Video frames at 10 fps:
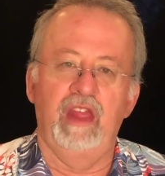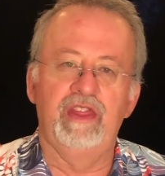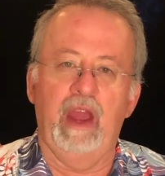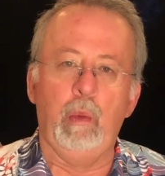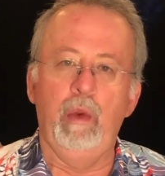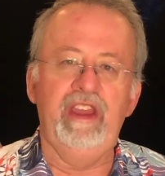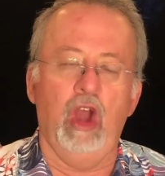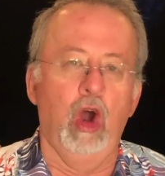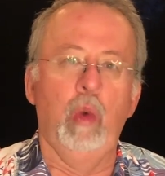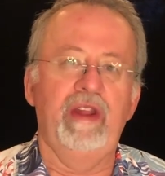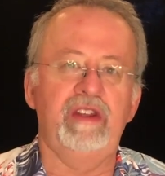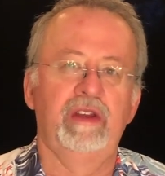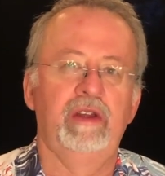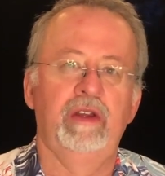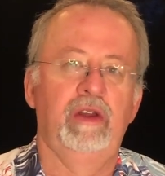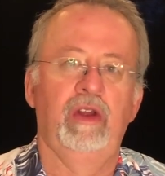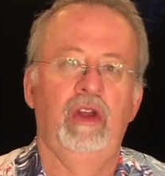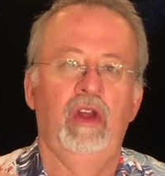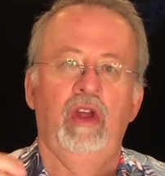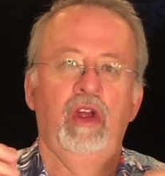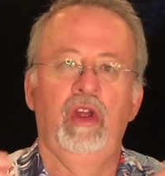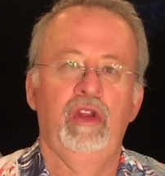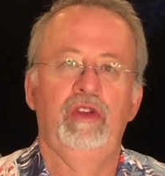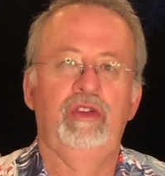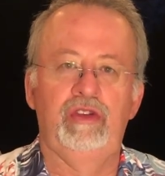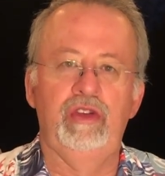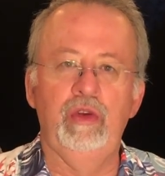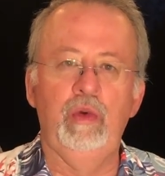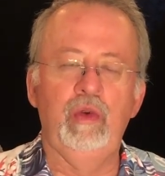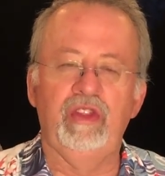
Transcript: that we owe it to